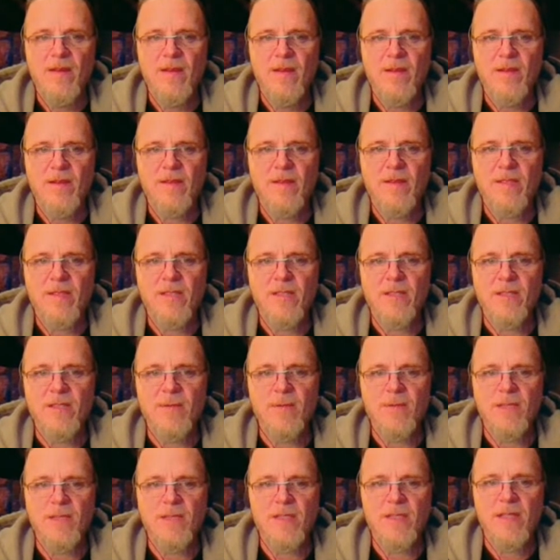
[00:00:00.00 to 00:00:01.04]
this gives
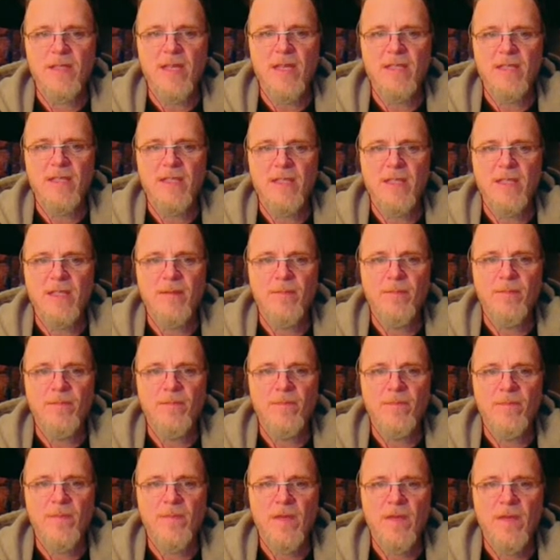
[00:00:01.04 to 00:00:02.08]
them an idea.
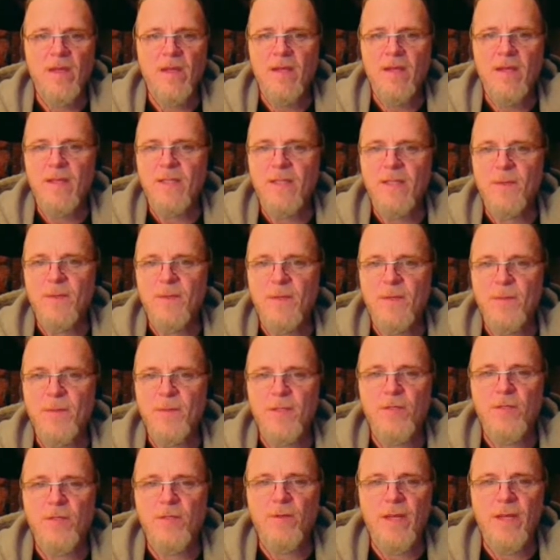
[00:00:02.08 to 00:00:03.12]
These must be
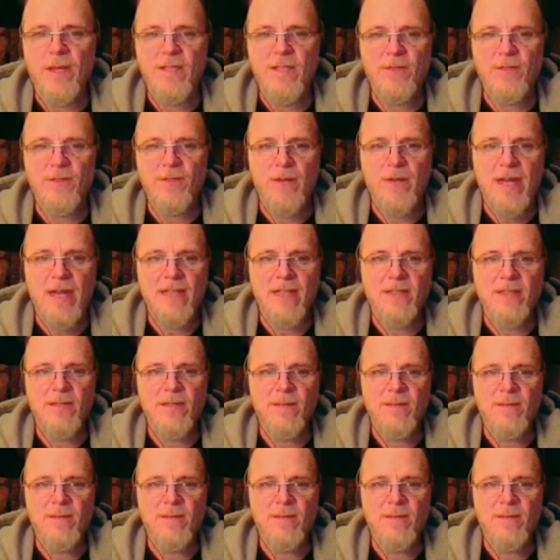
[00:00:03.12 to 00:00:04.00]
train tracks.